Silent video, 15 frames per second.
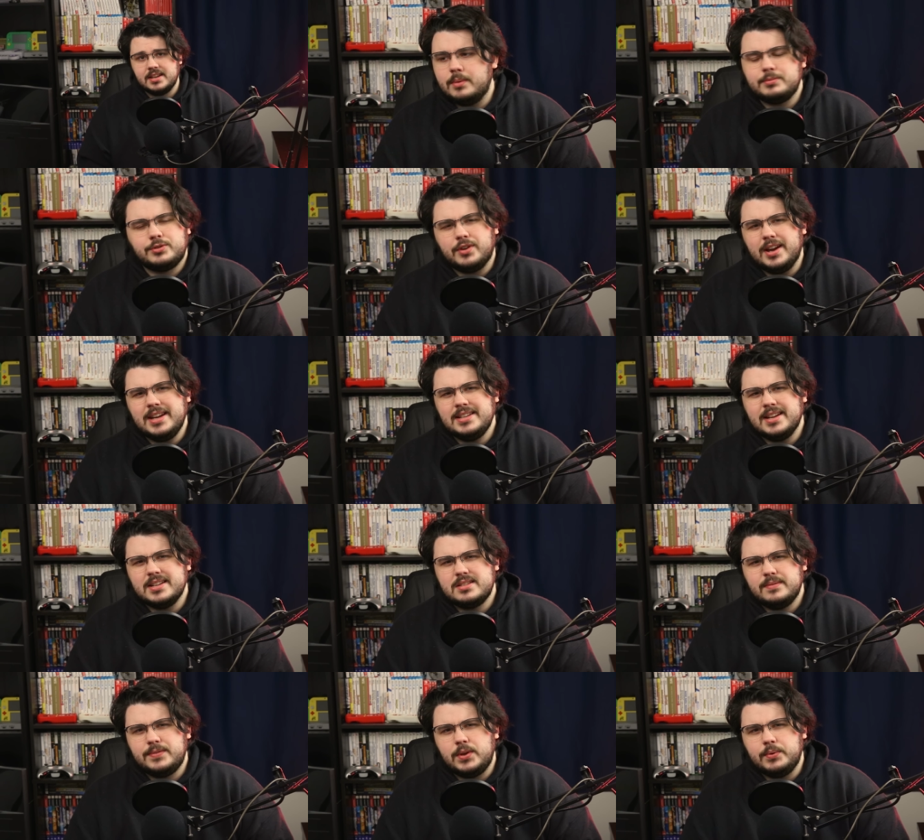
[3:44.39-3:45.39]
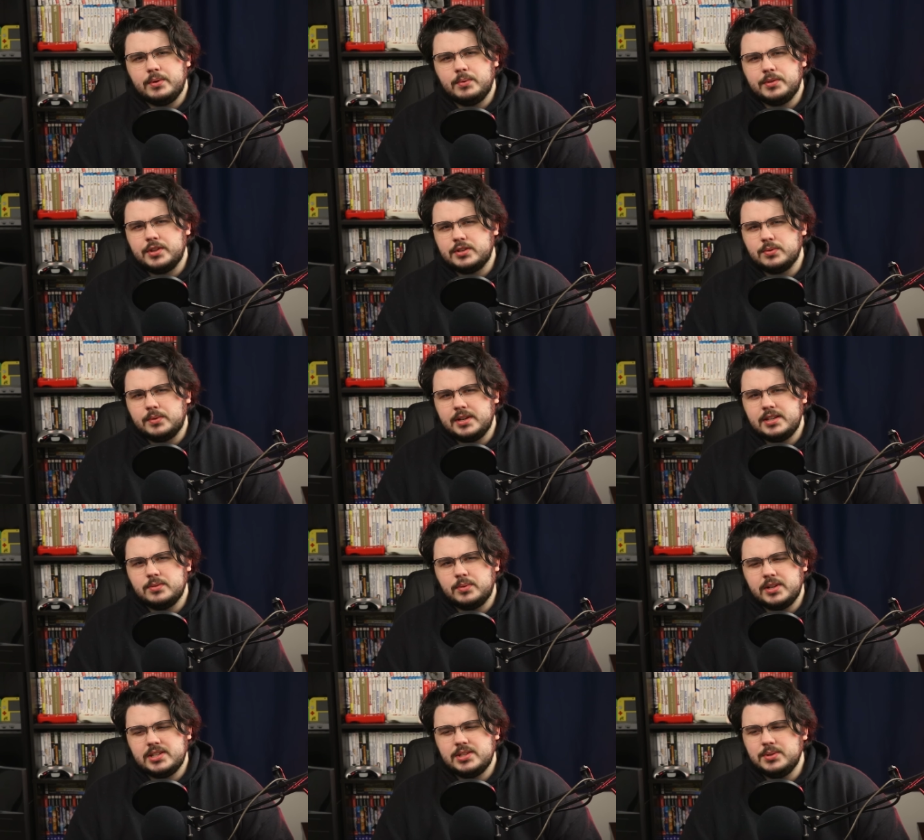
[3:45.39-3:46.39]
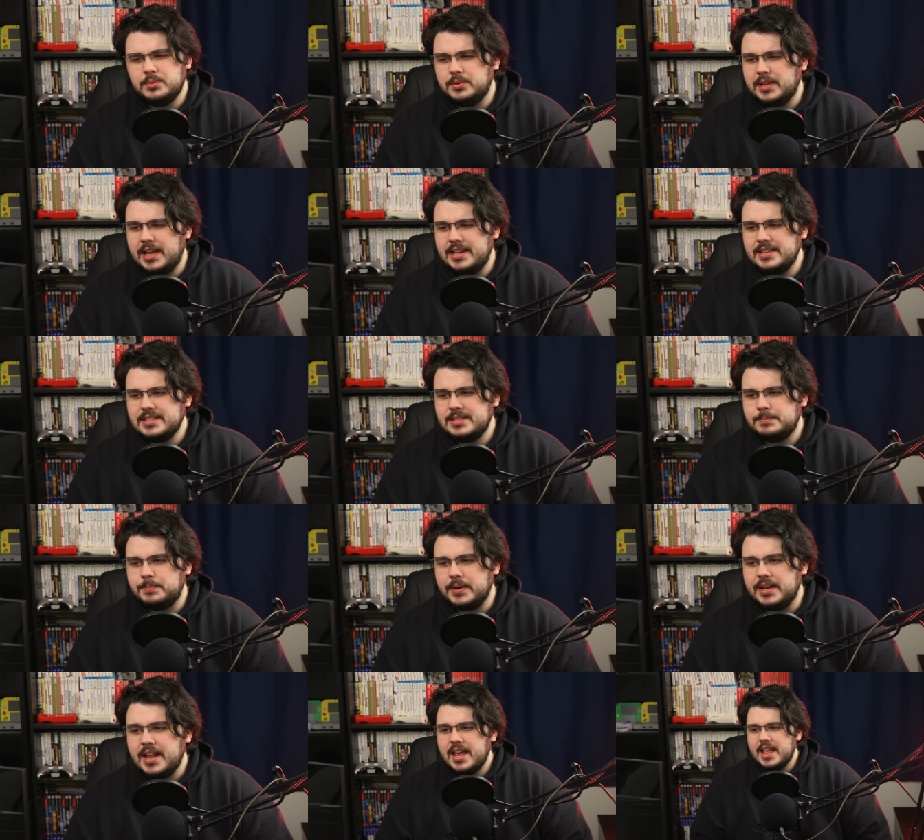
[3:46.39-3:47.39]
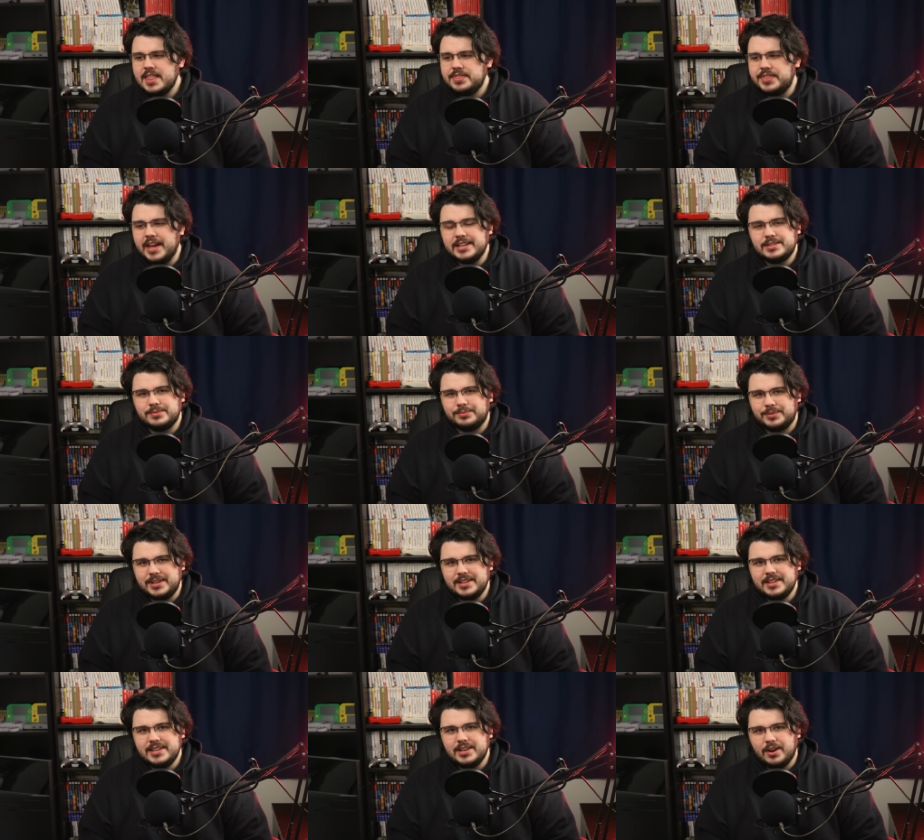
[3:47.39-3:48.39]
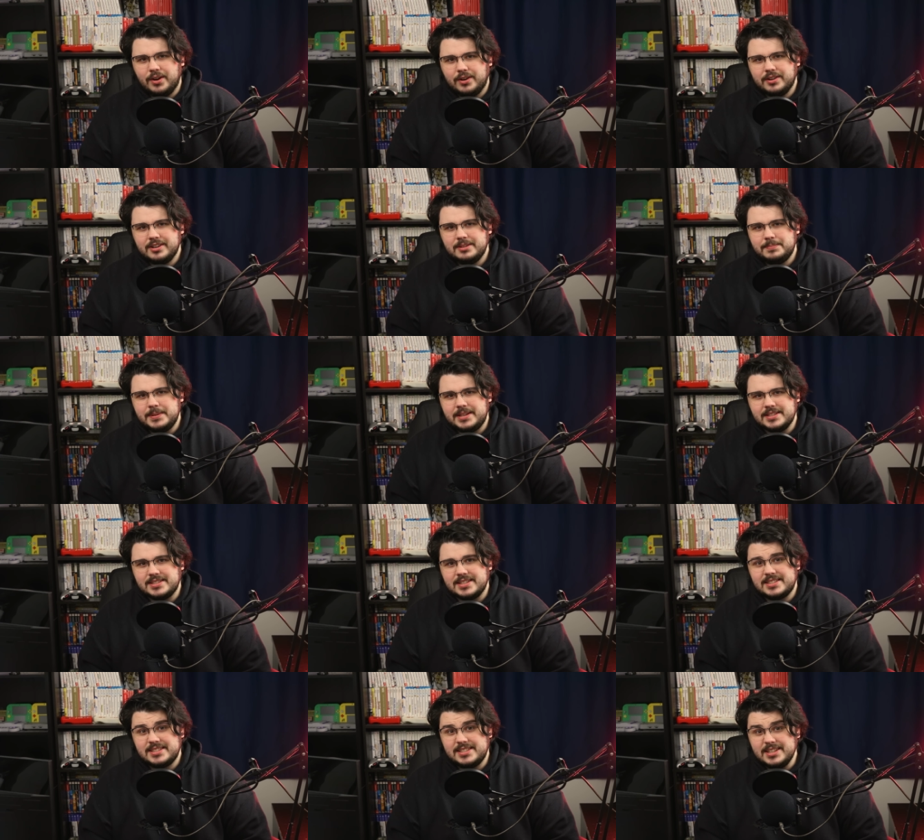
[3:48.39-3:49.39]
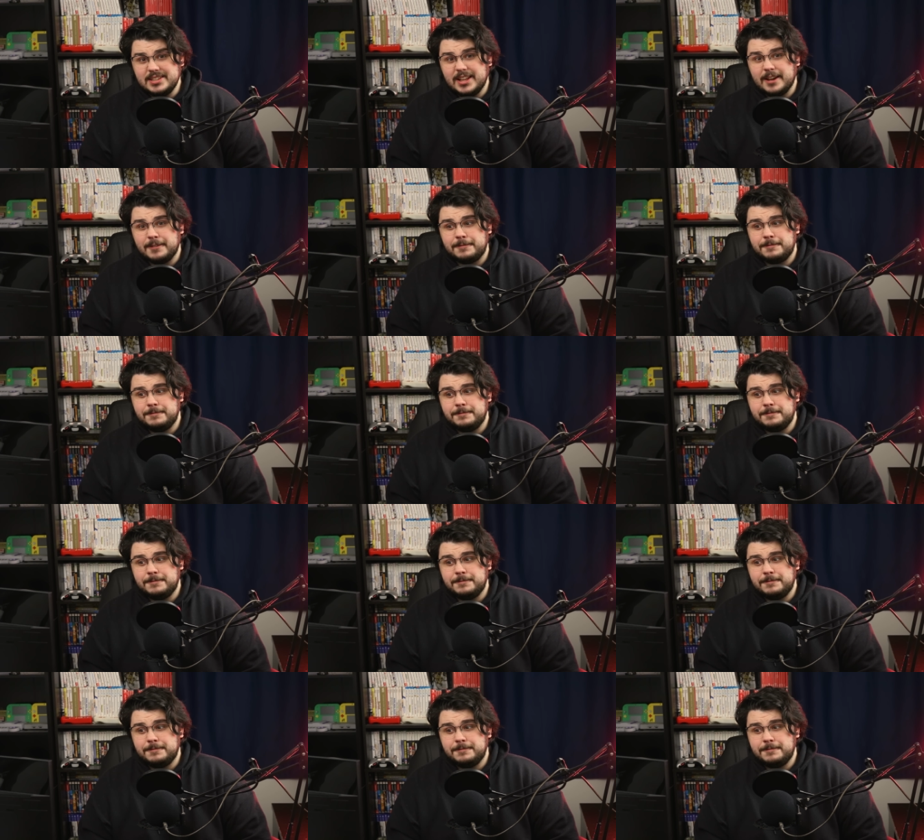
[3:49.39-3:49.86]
So I'm trying not to view it with a 2022 lens, but that's really hard because it's still a